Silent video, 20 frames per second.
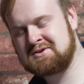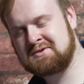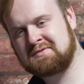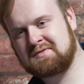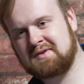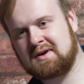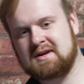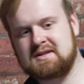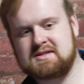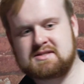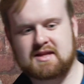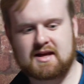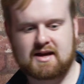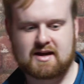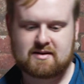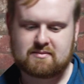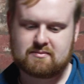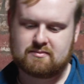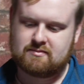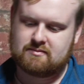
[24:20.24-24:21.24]
Do you find
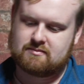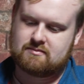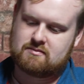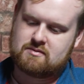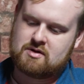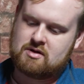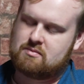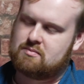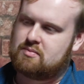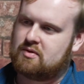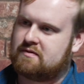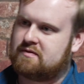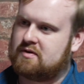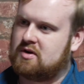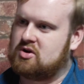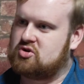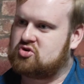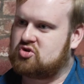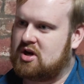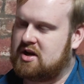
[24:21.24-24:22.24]
that you
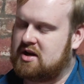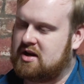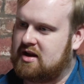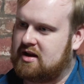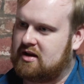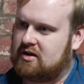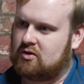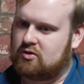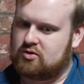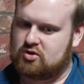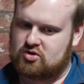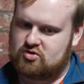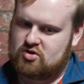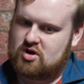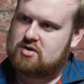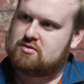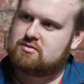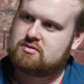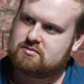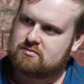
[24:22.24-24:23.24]
prefer training on your
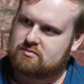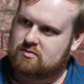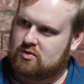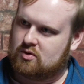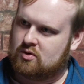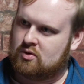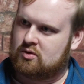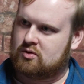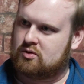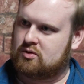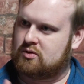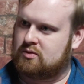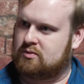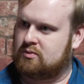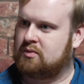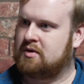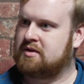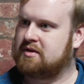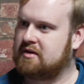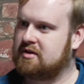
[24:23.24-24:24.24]
own or
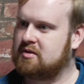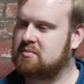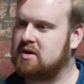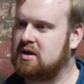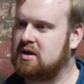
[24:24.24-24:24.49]
with other